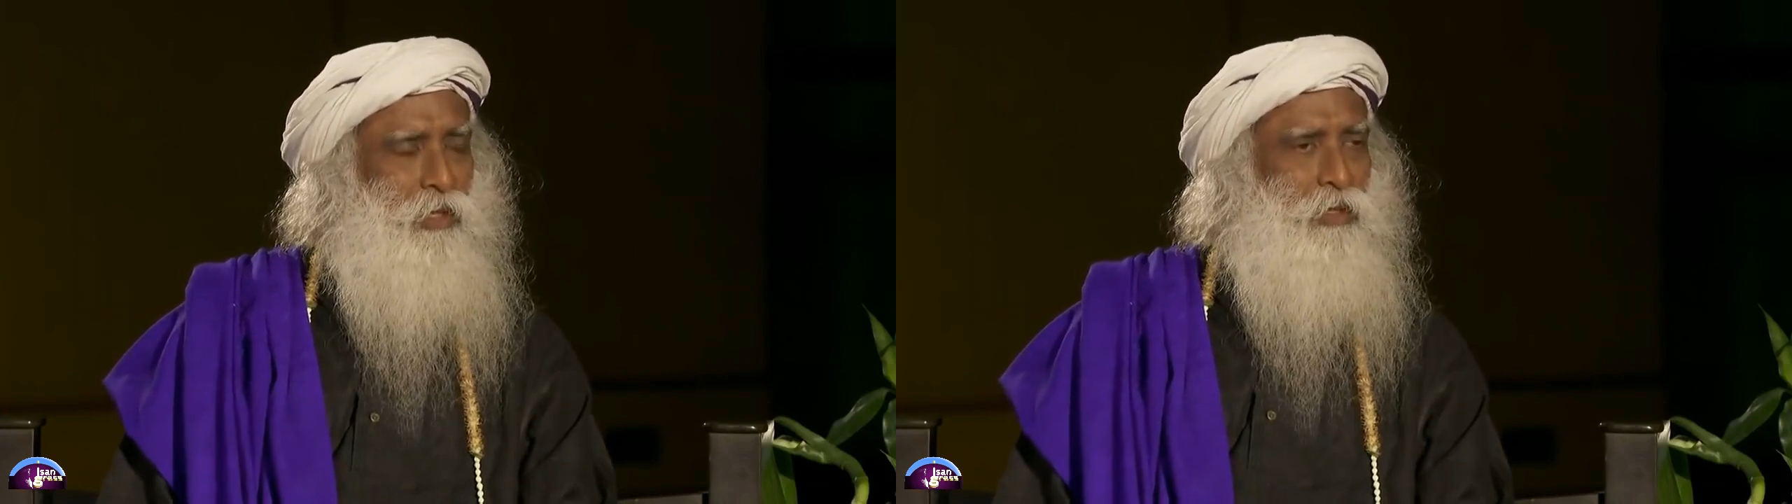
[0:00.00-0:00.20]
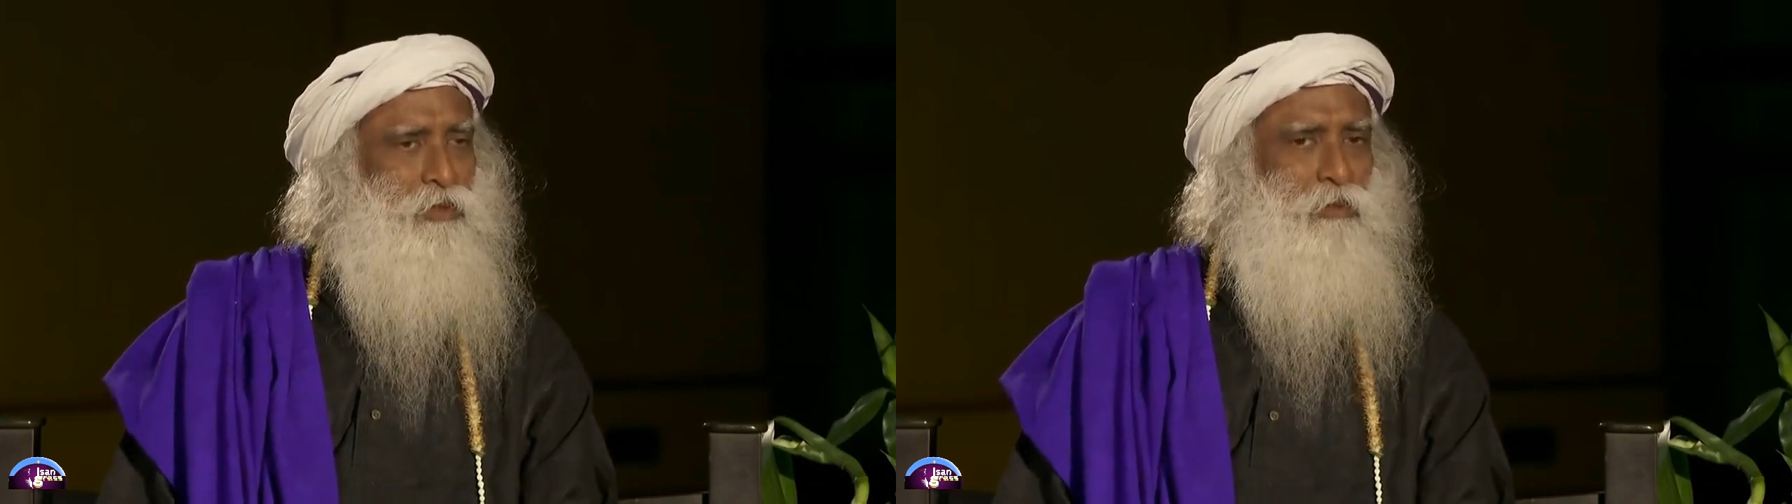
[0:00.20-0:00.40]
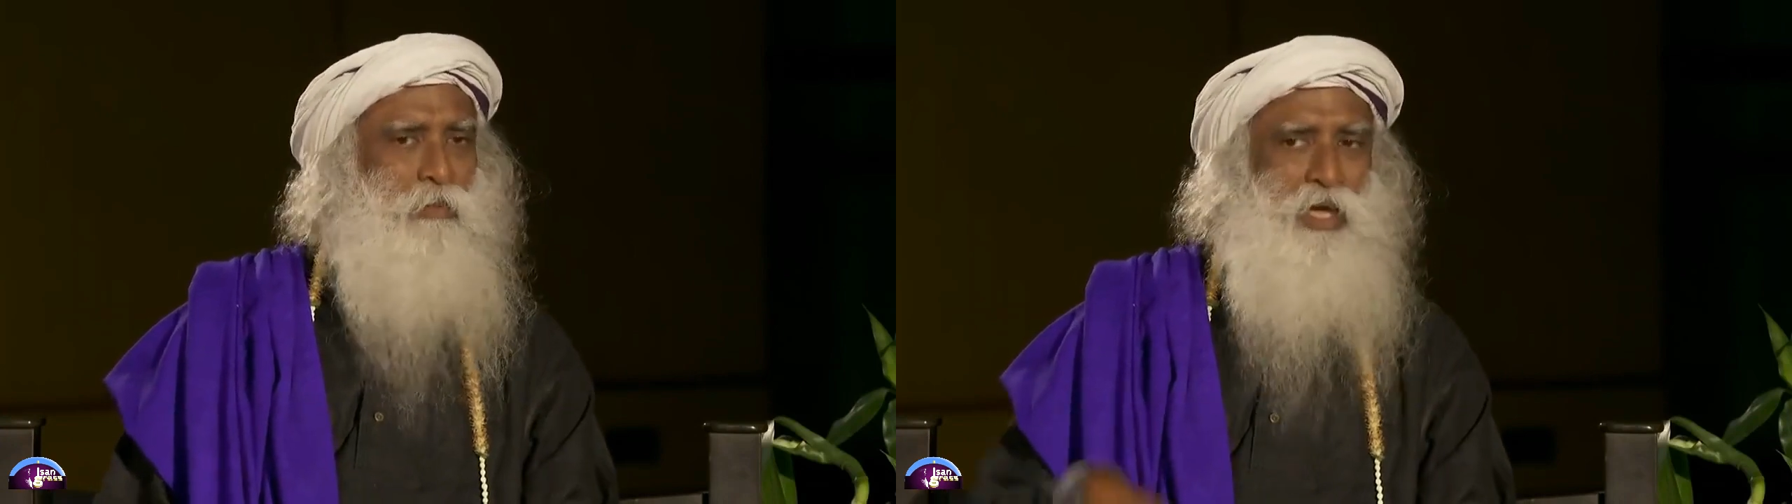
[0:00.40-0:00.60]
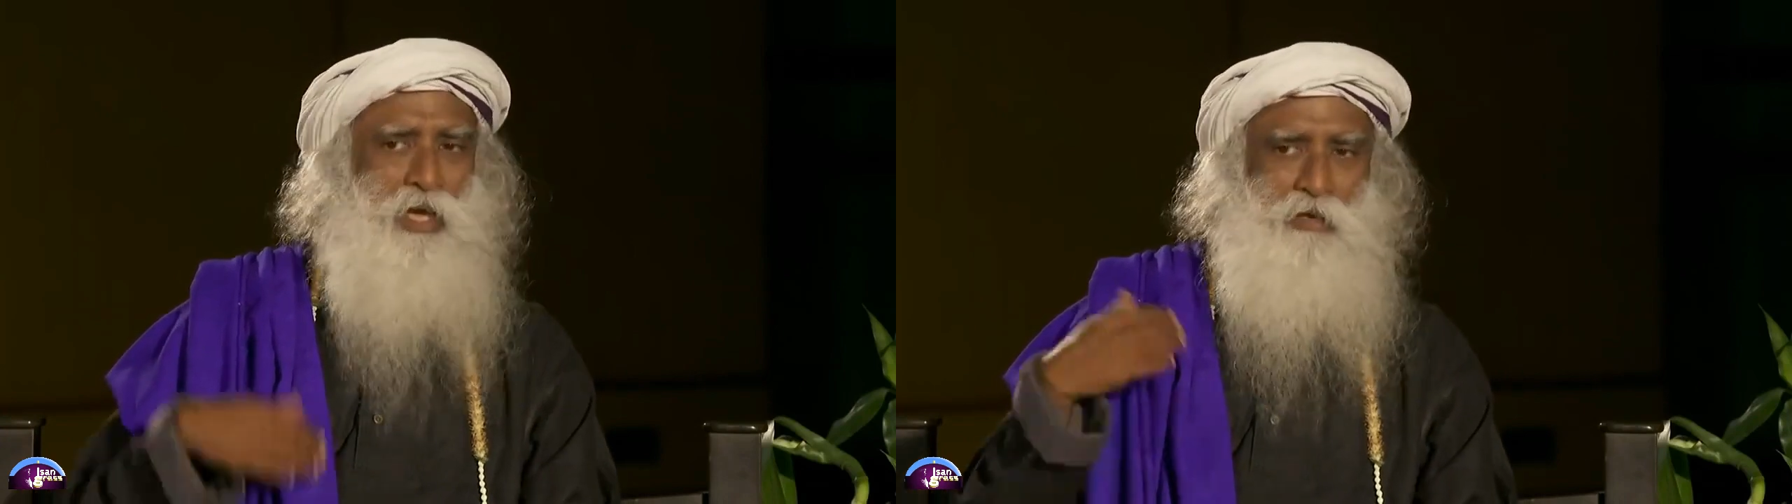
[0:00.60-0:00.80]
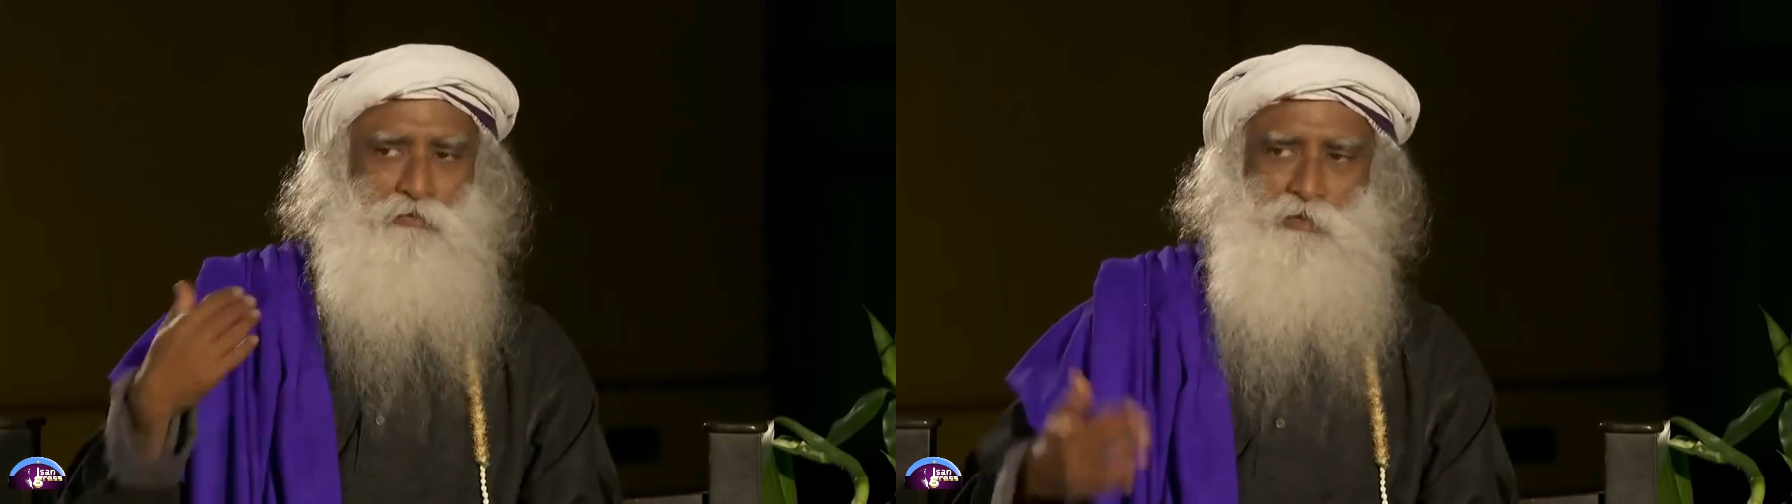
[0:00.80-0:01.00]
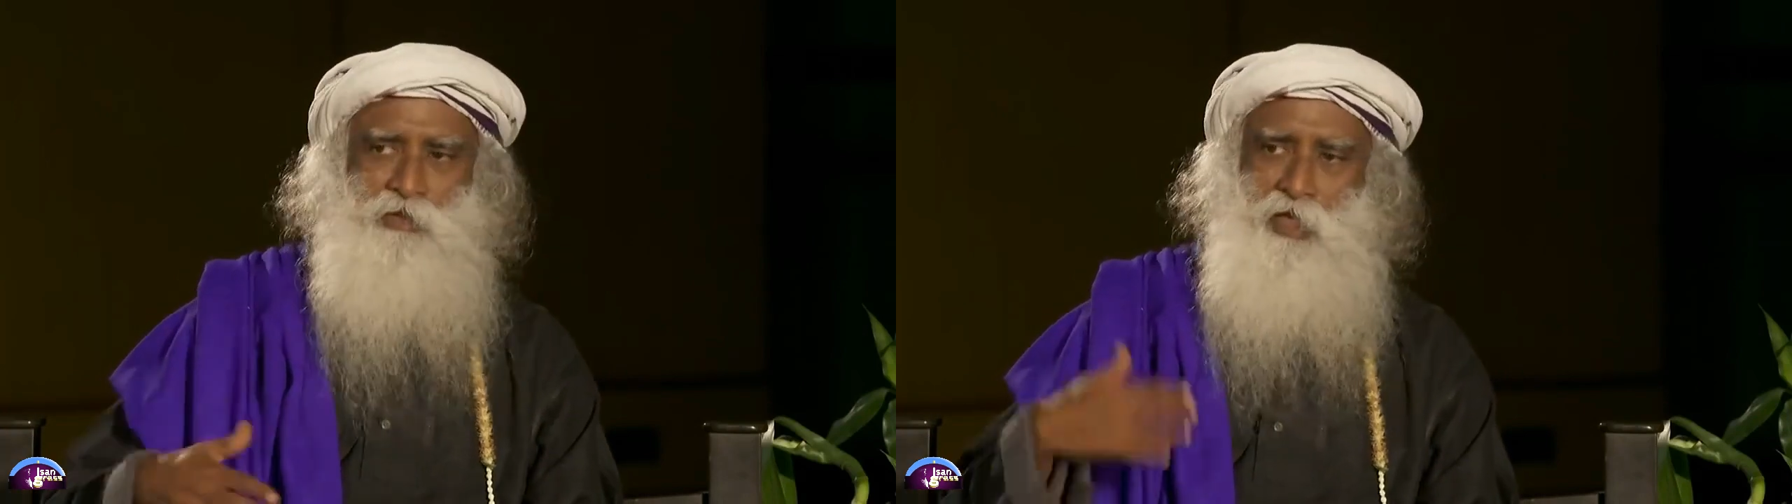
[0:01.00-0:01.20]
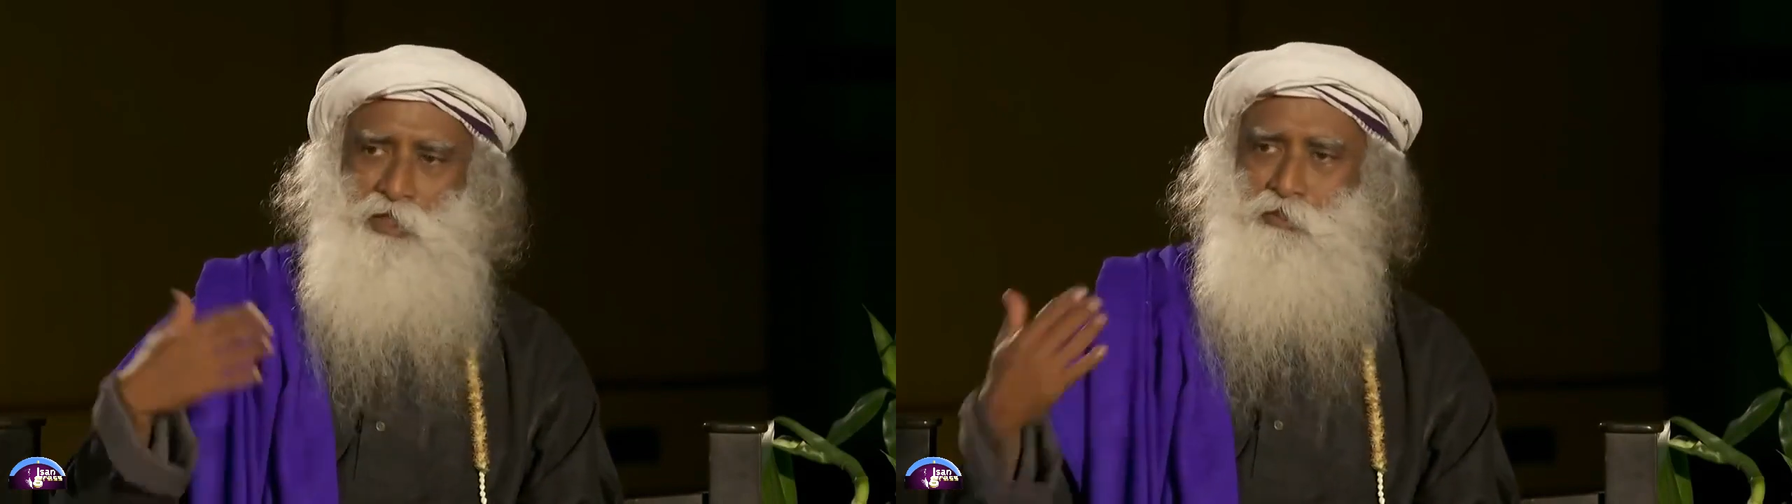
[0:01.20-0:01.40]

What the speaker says: So my effort has